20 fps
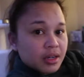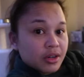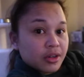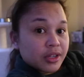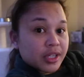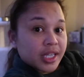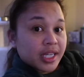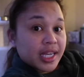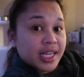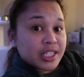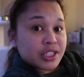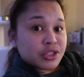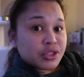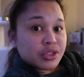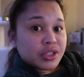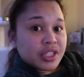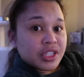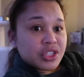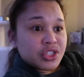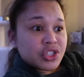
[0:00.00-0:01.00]
Okay, guys,
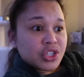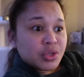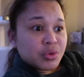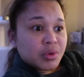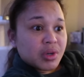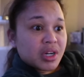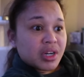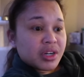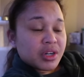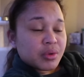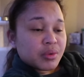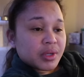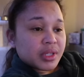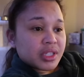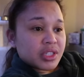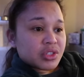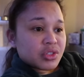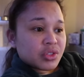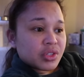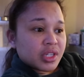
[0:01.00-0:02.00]
today is January. What
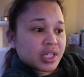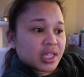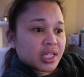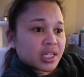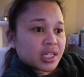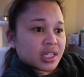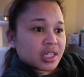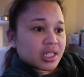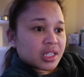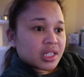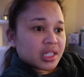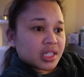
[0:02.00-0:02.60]
is today, Hen?